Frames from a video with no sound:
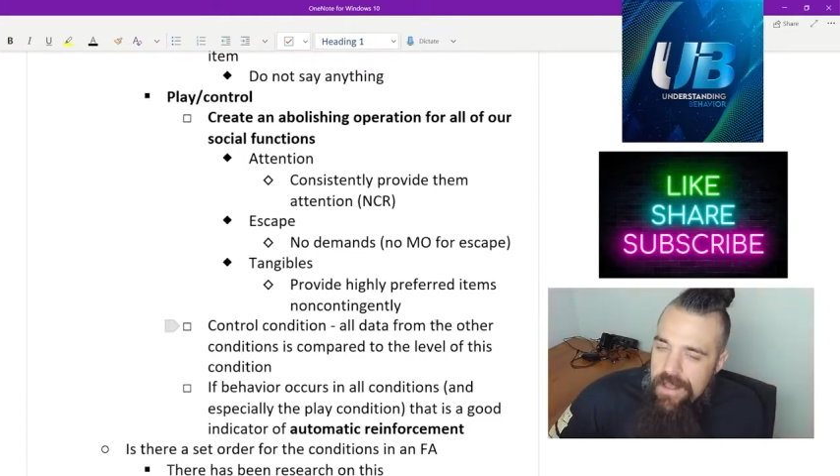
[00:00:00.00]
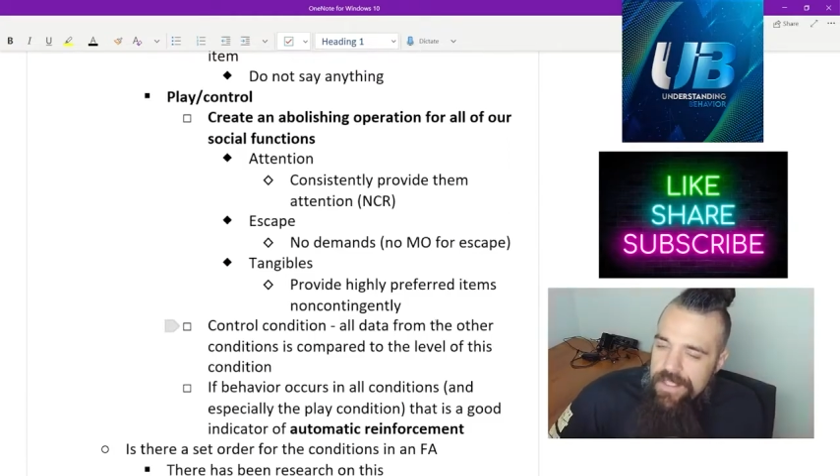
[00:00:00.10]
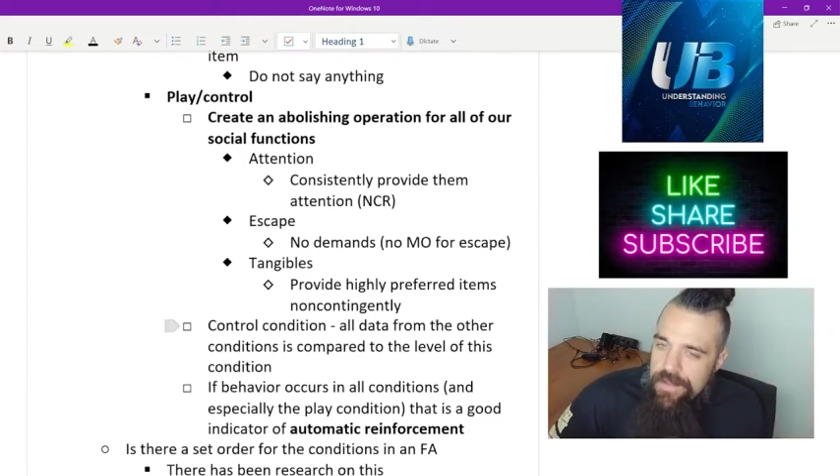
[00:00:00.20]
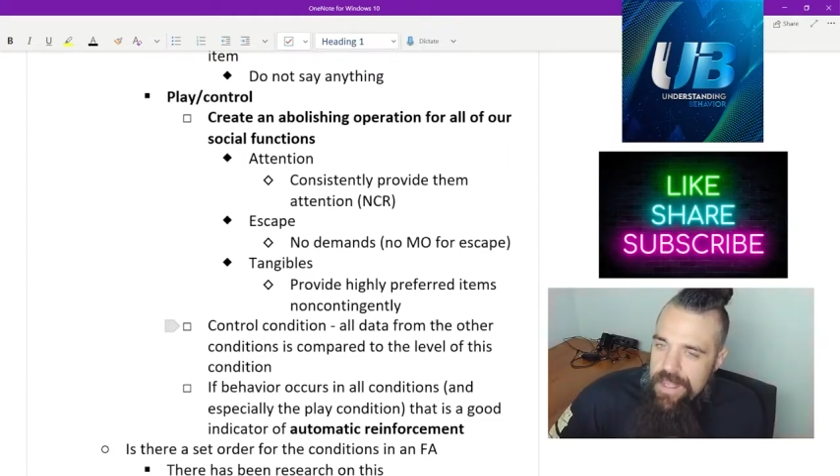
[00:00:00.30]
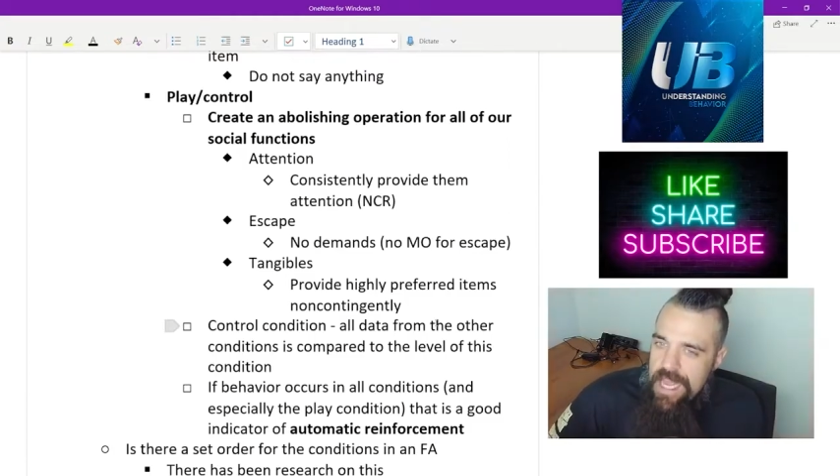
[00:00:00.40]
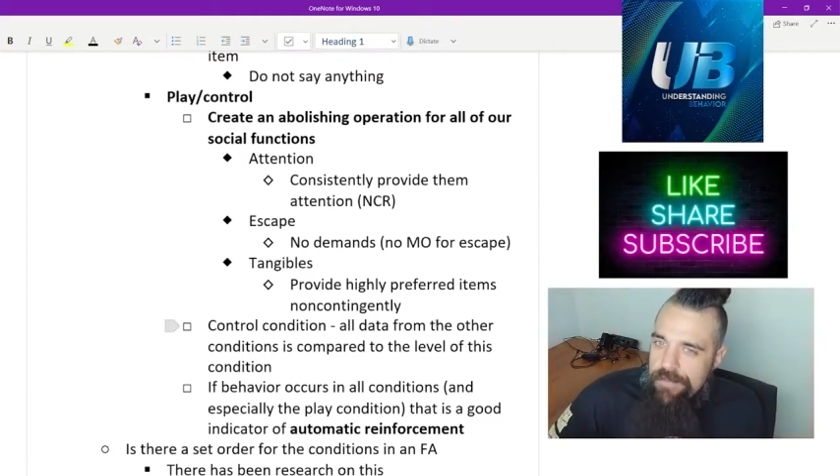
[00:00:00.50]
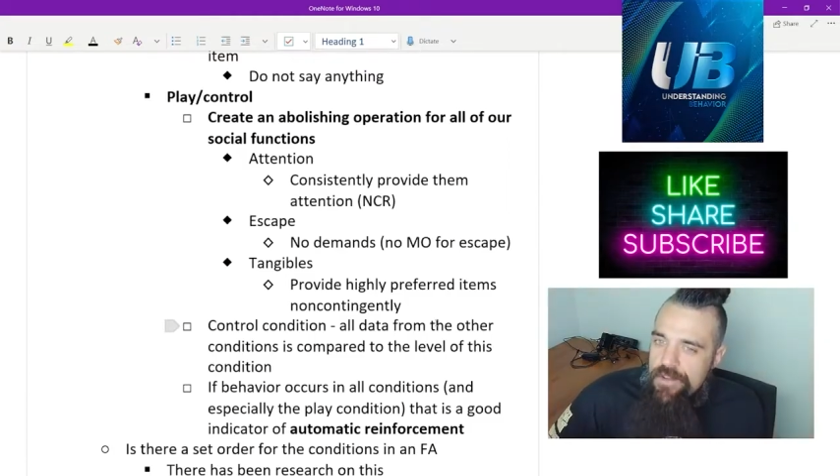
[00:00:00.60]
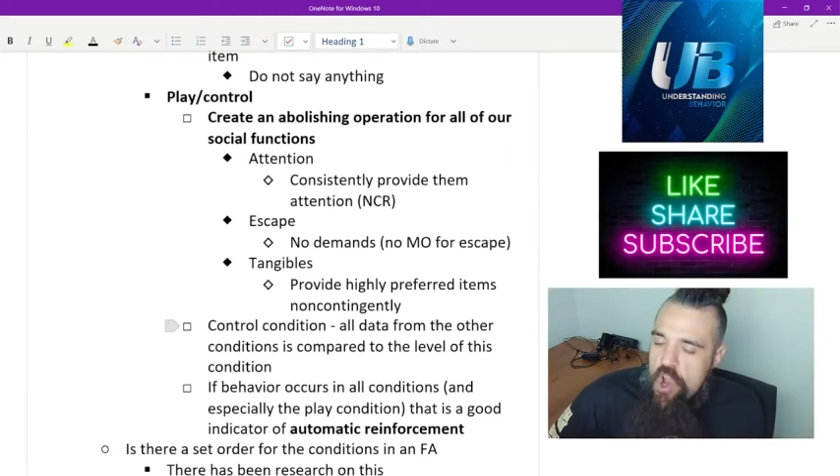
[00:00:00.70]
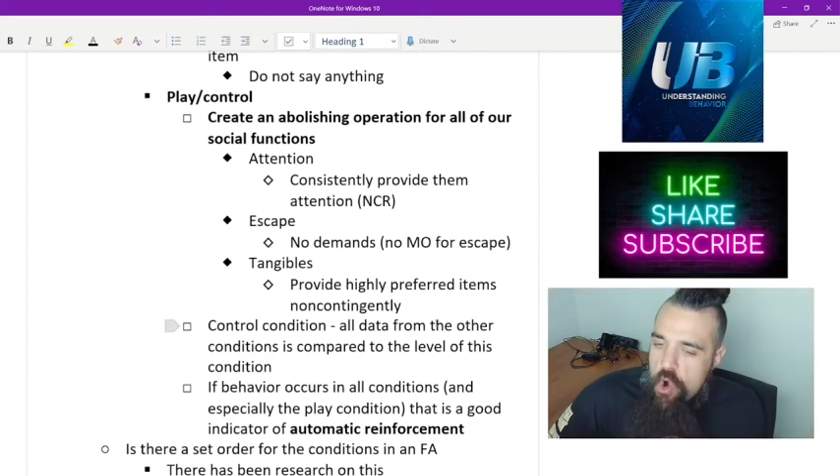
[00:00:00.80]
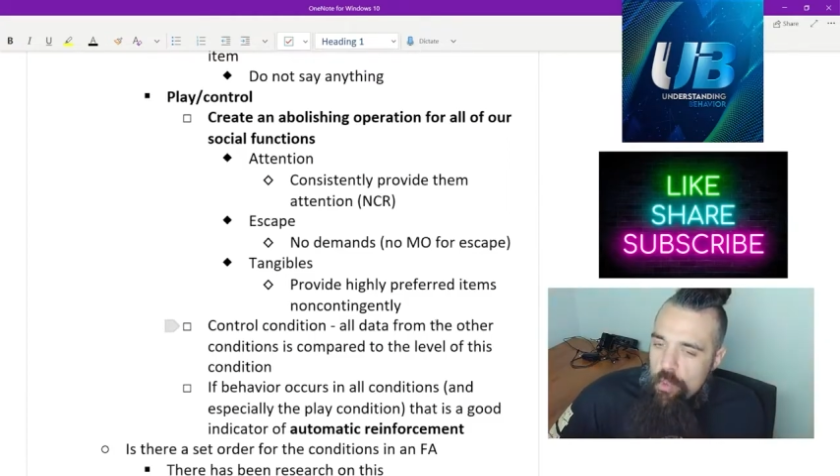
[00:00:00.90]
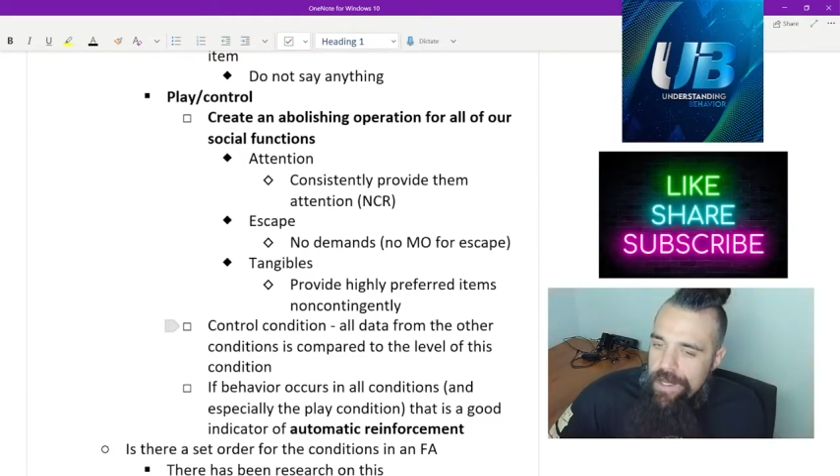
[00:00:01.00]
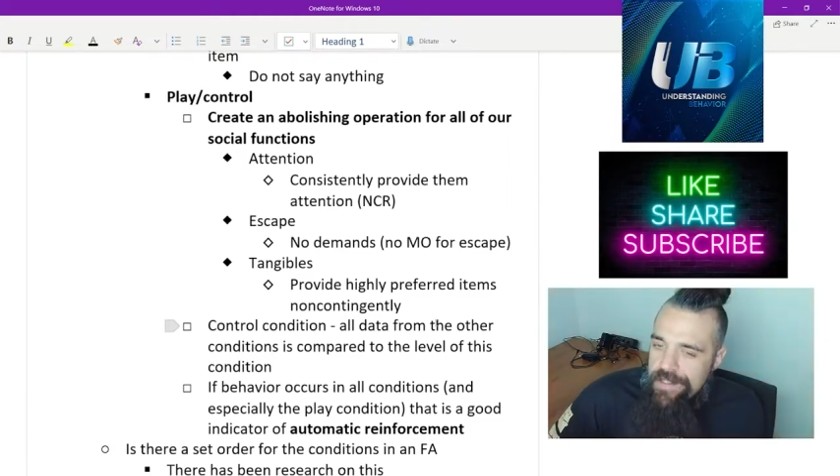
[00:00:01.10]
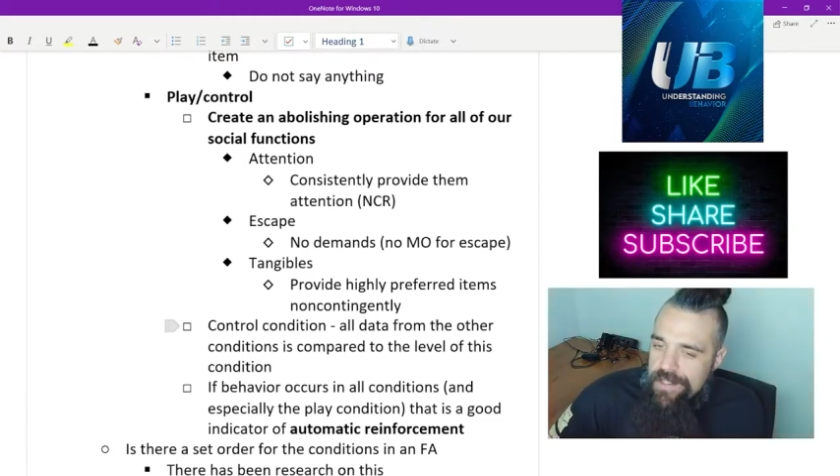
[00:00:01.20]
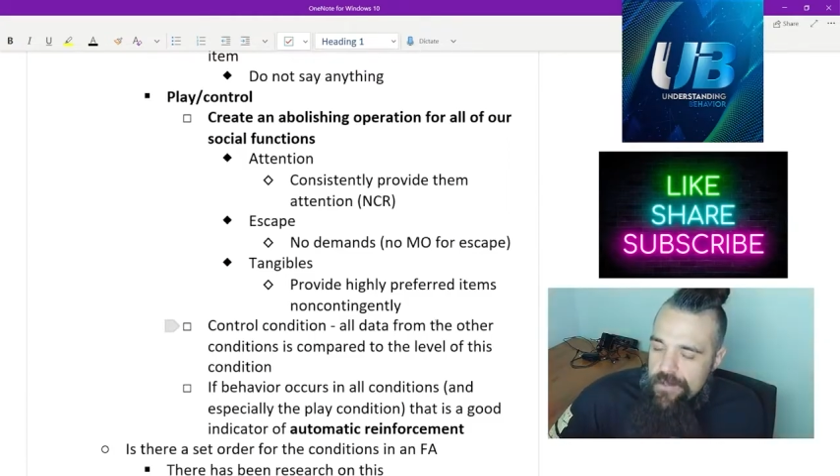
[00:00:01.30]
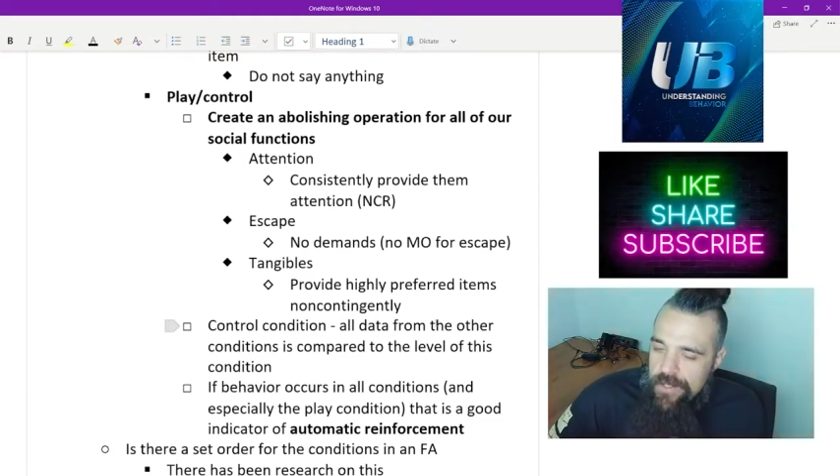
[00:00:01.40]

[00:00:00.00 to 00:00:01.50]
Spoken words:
so they have no reason to